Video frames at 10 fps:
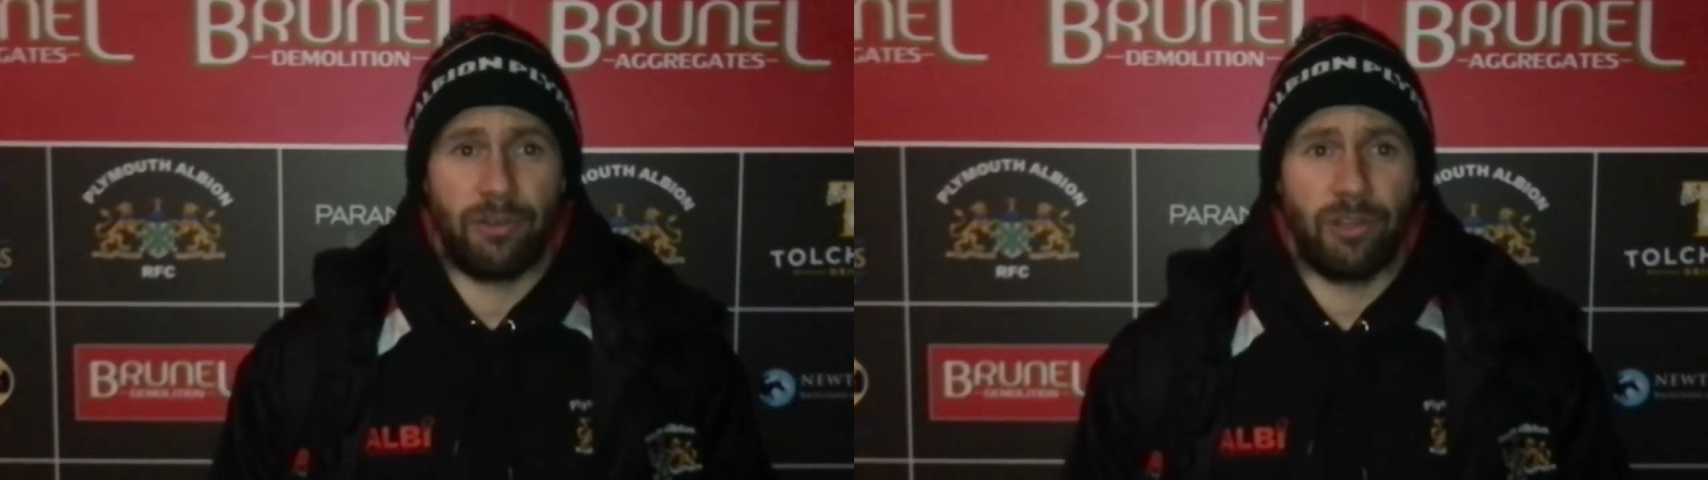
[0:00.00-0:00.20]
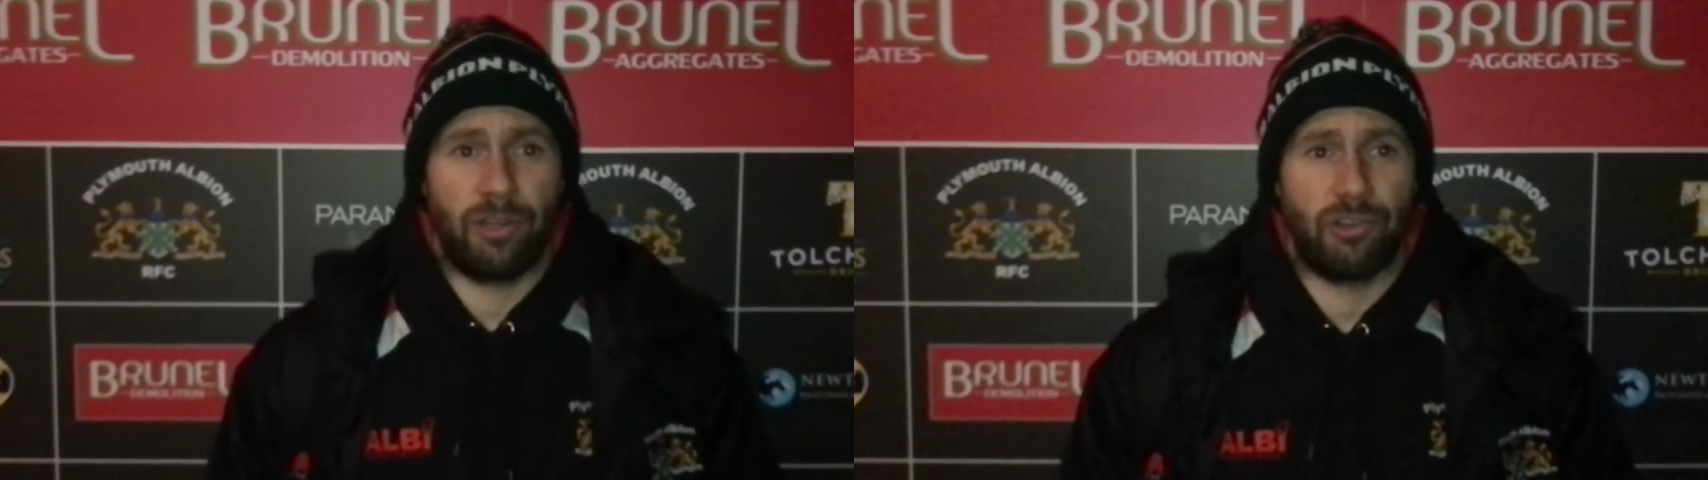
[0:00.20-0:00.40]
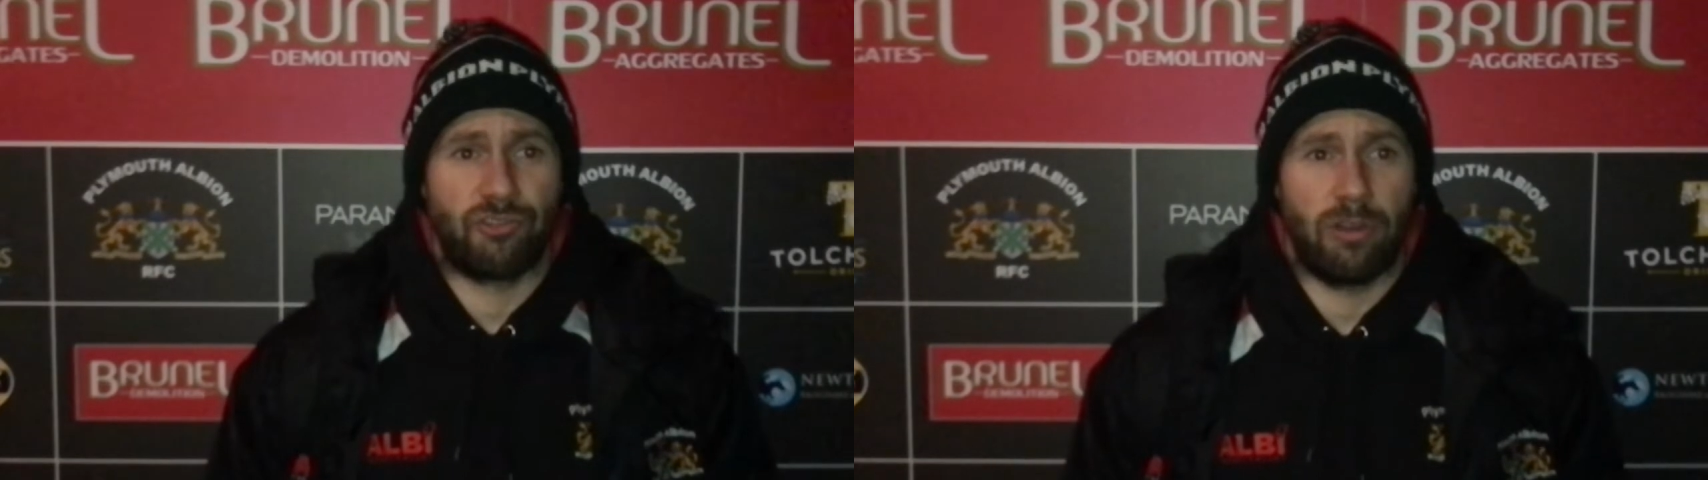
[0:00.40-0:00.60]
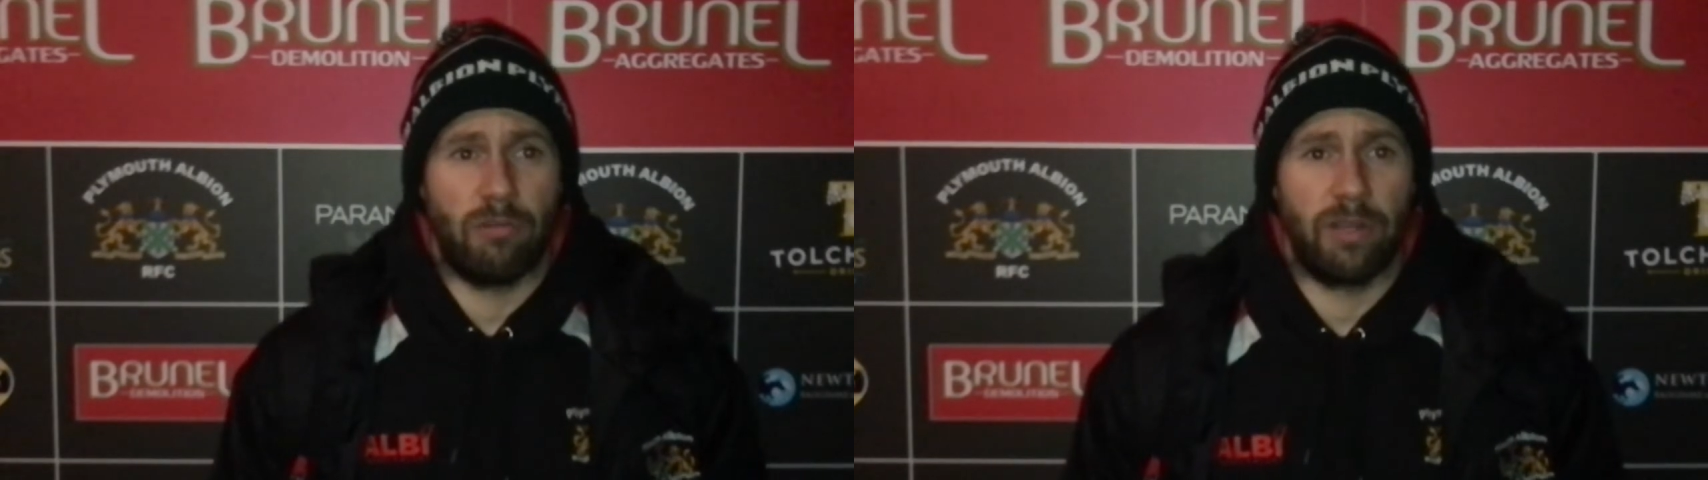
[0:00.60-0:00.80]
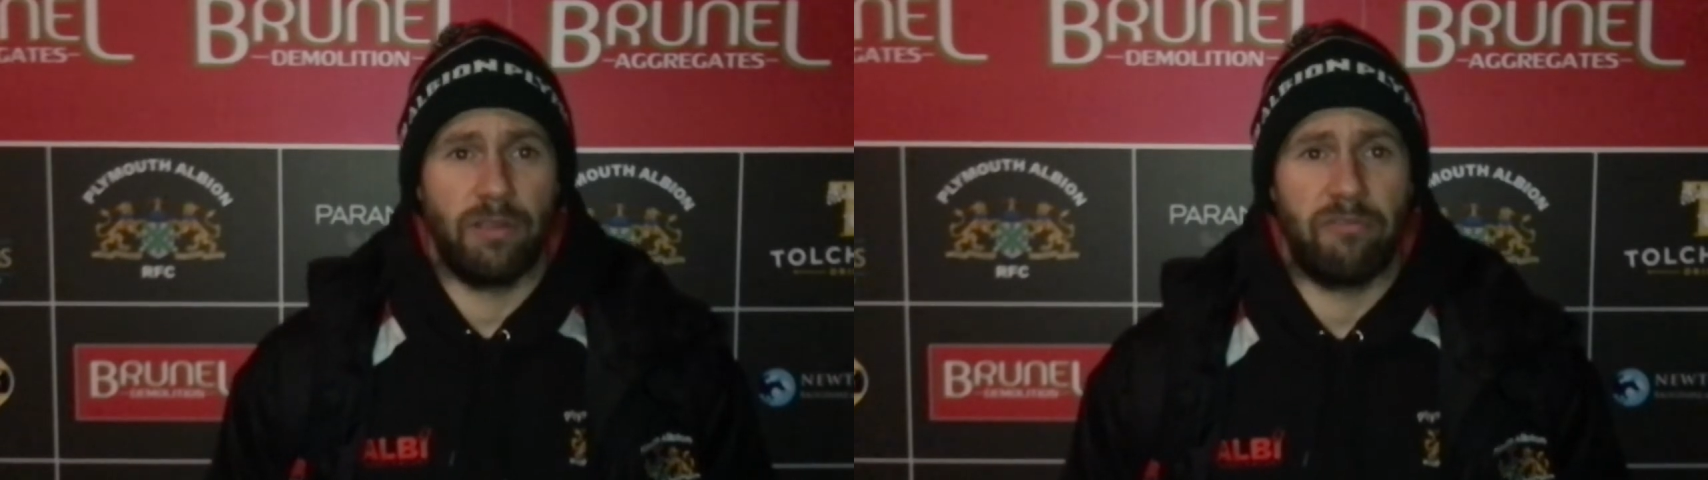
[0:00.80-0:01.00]
and
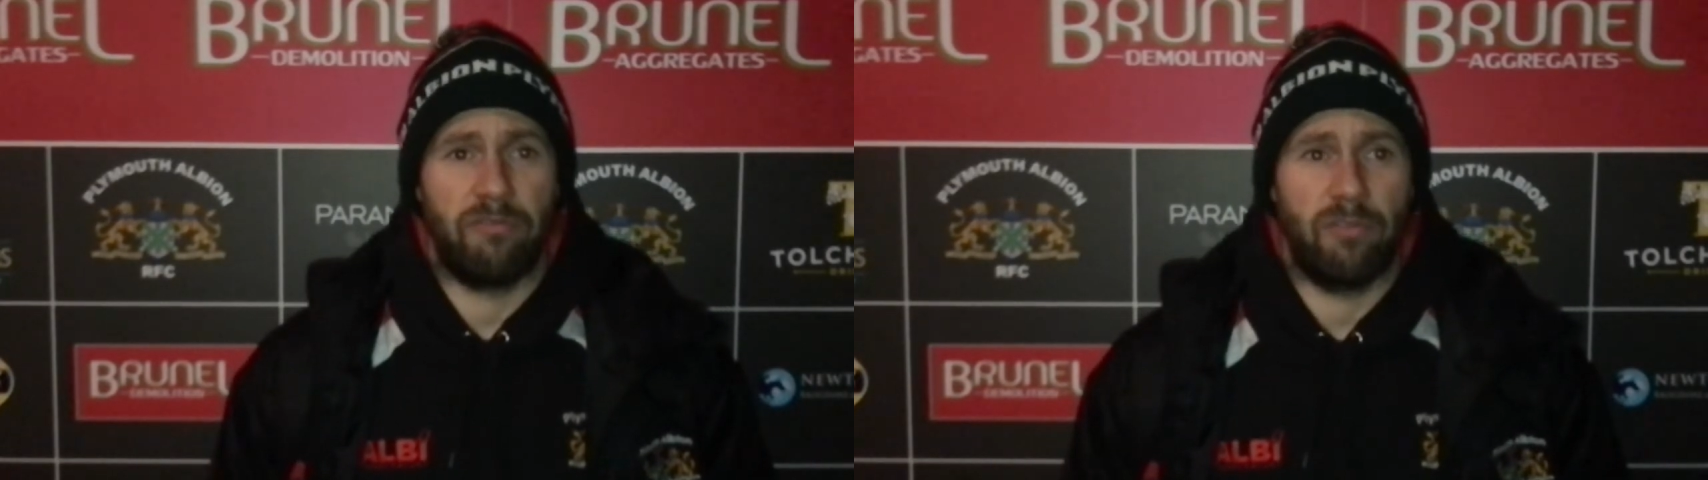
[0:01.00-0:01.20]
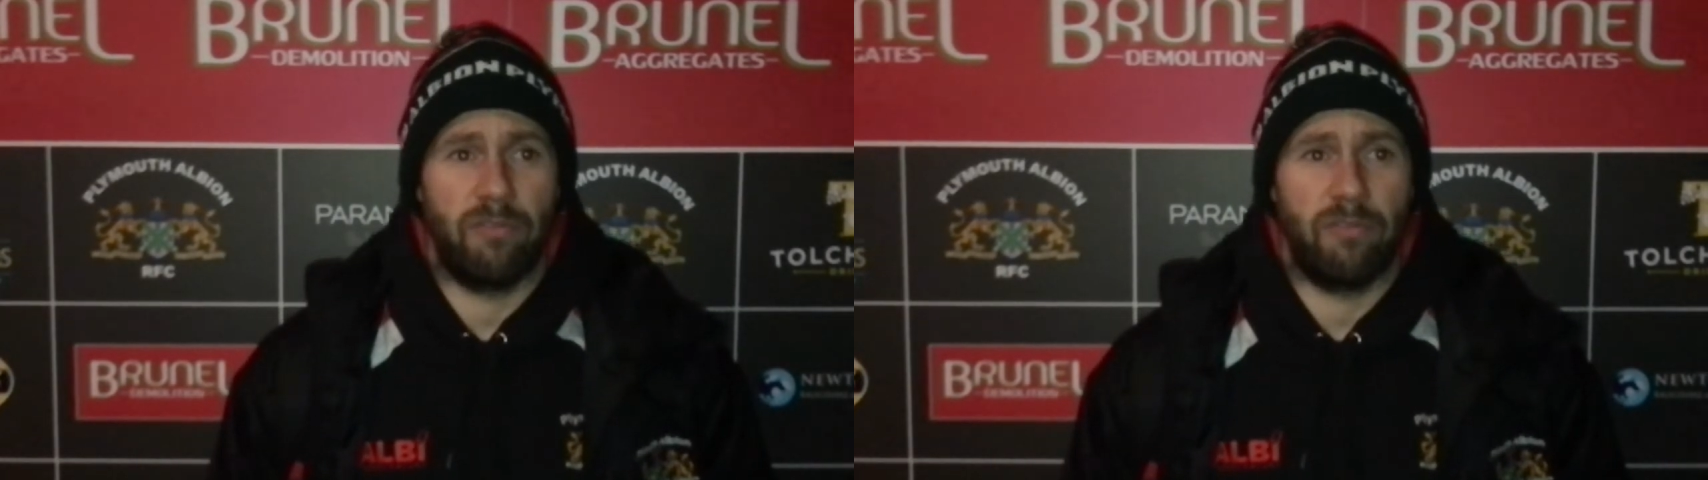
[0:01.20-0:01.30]
controlling of